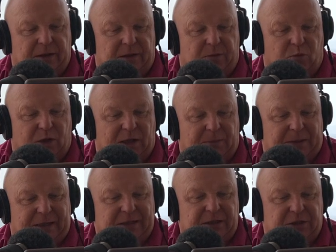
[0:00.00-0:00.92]
while
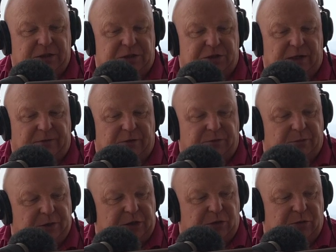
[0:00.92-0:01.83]
passengers travel
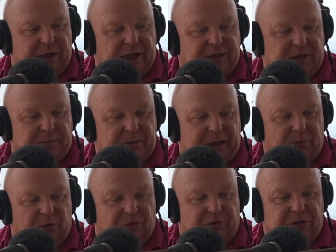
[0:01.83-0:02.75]
from the UK to
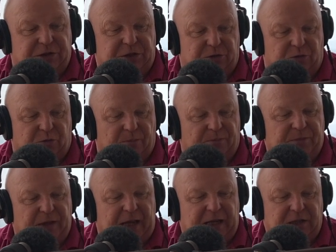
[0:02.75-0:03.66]
Spain will resume,
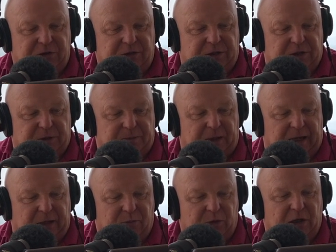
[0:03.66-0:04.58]
entry to
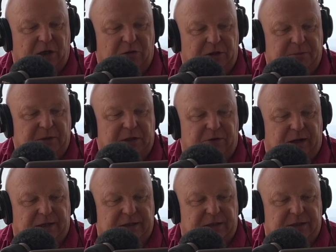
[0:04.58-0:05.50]
Spain will only be
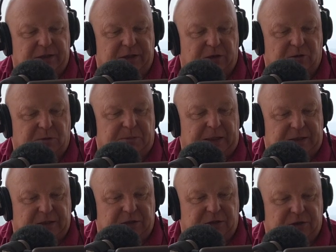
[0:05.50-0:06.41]
granted to those
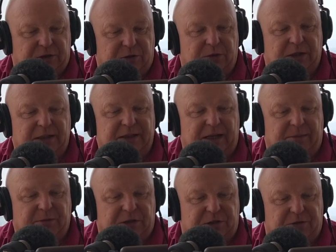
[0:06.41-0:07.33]
passengers who can
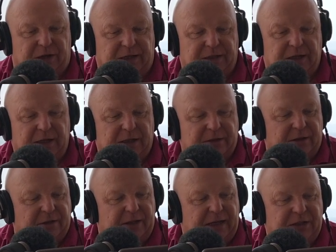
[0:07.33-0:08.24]
demonstrate
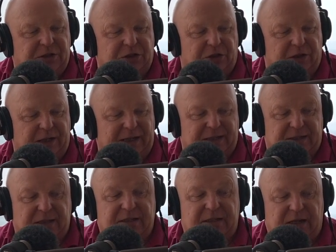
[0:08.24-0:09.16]
that their journey
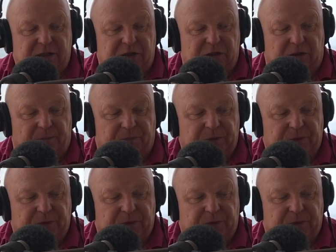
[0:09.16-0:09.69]
is essential.